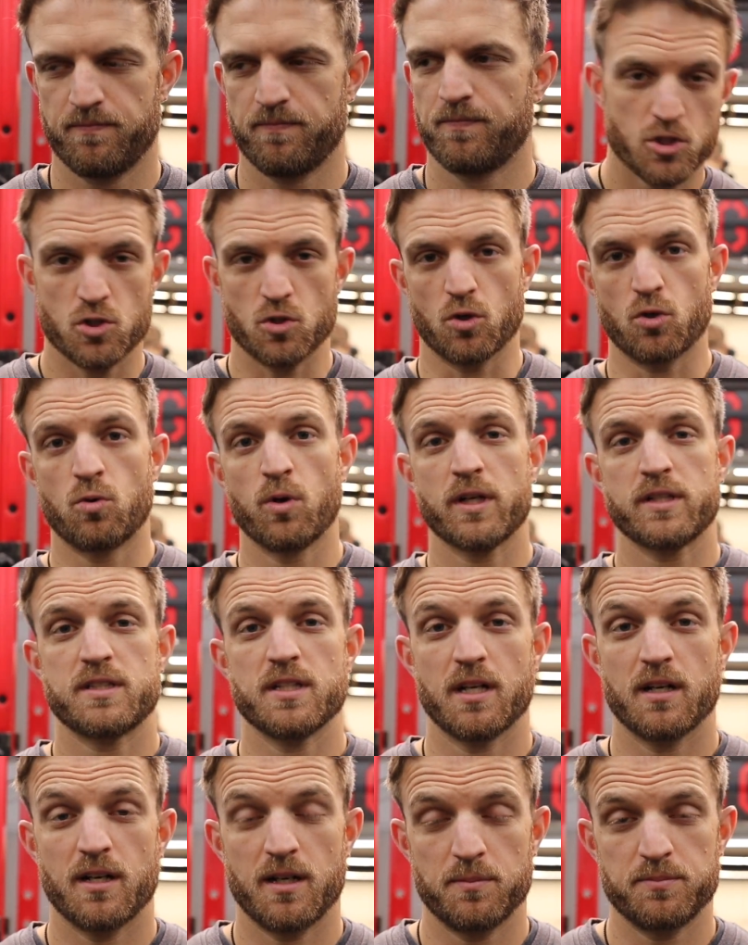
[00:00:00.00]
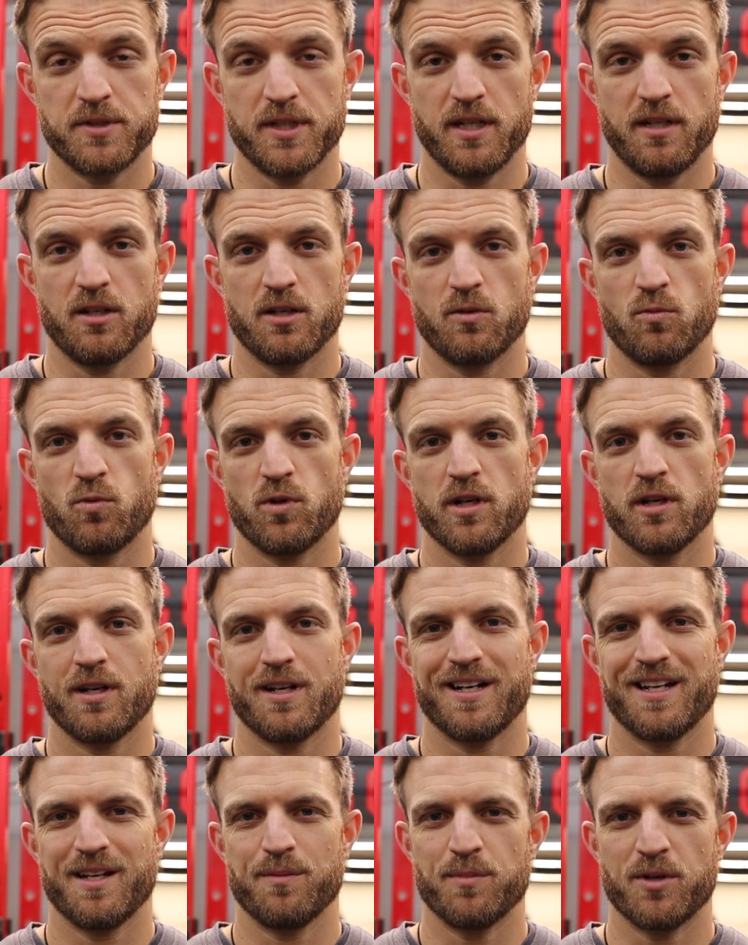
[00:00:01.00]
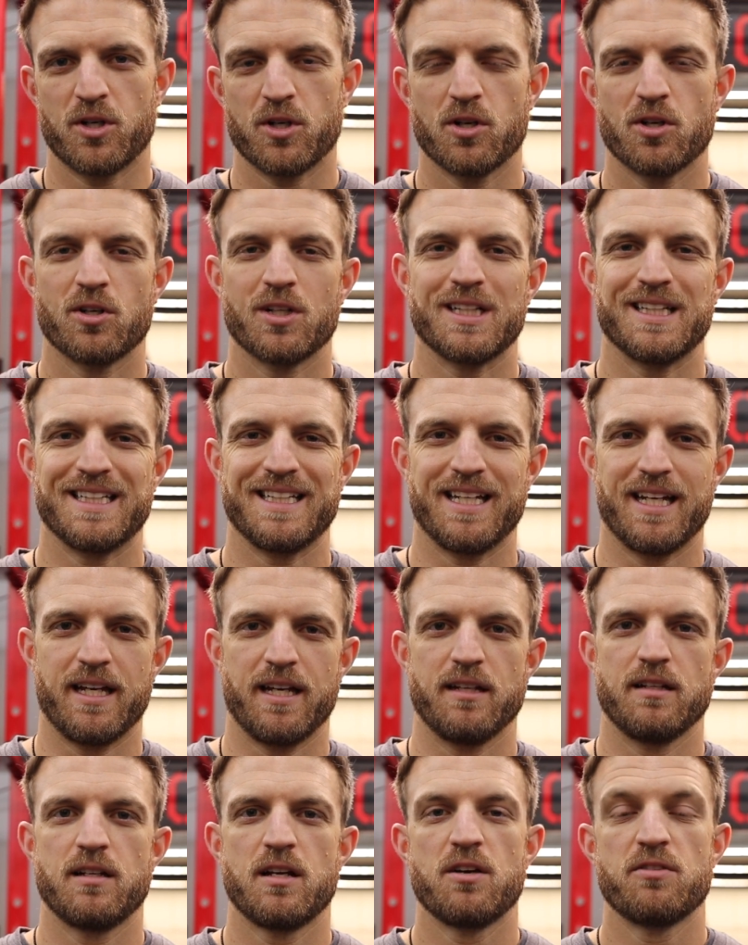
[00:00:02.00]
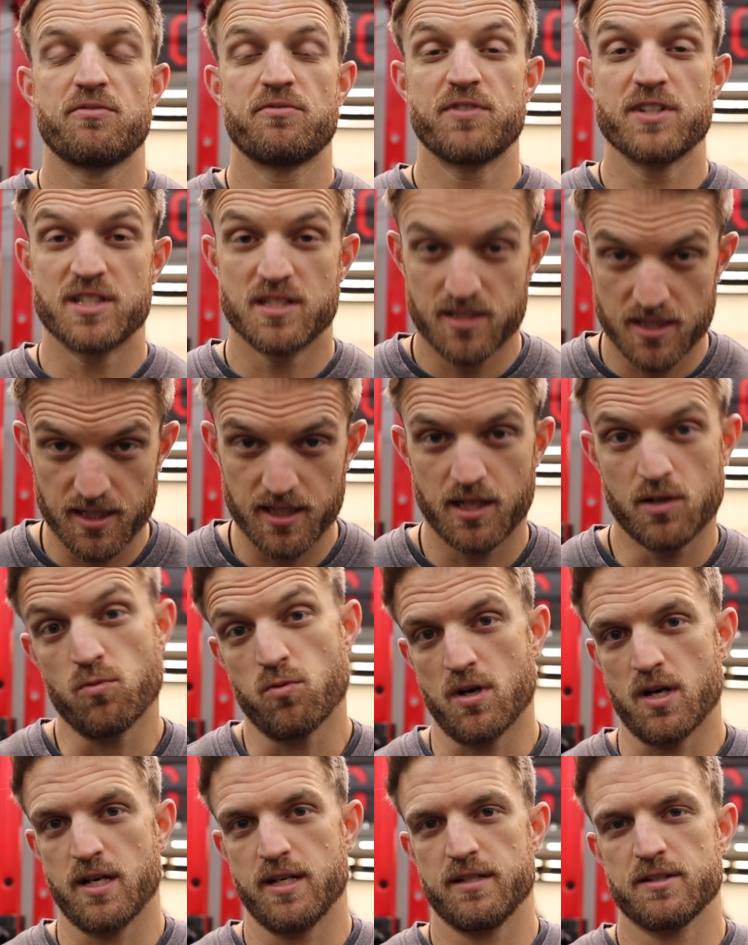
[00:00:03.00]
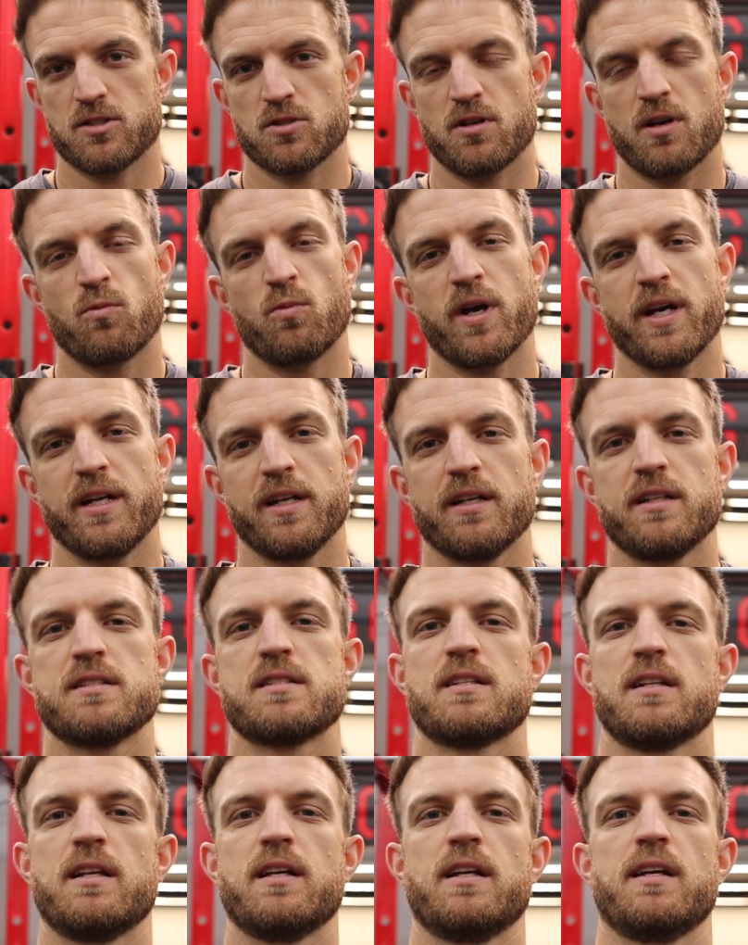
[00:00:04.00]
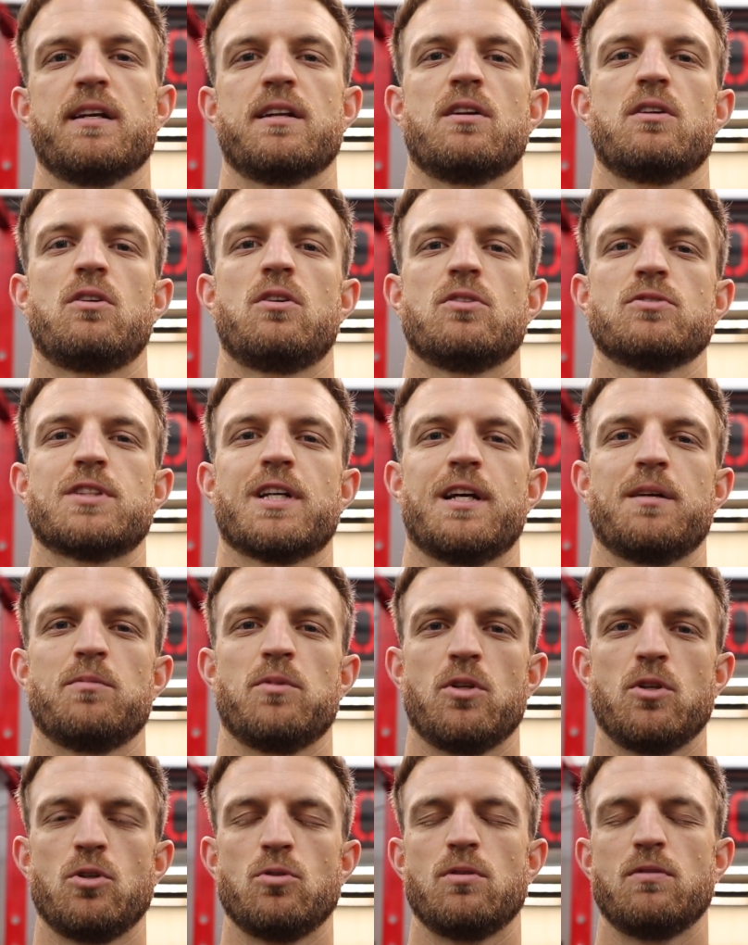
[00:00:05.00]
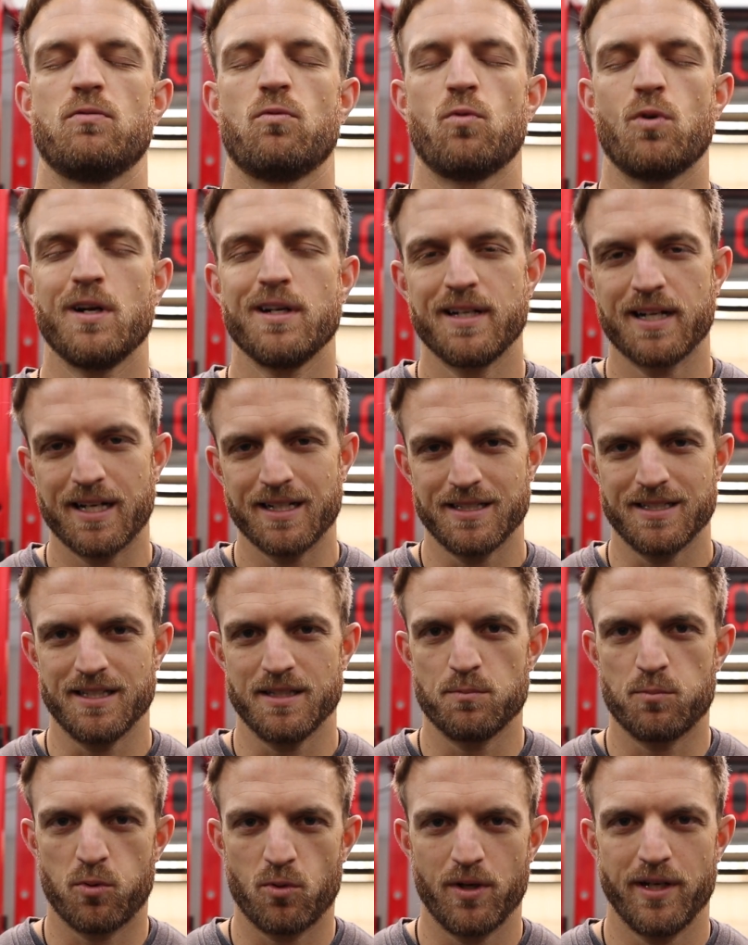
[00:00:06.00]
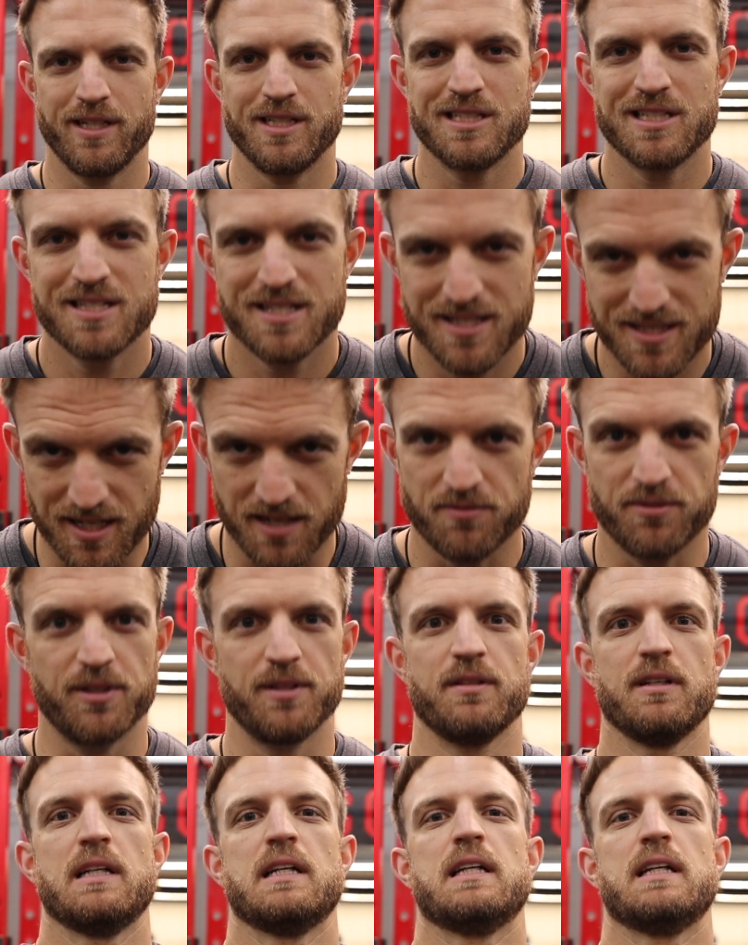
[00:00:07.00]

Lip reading: So quick update on where I am currently at physique-wise. So I weighed in today at an all-time low of 190.7.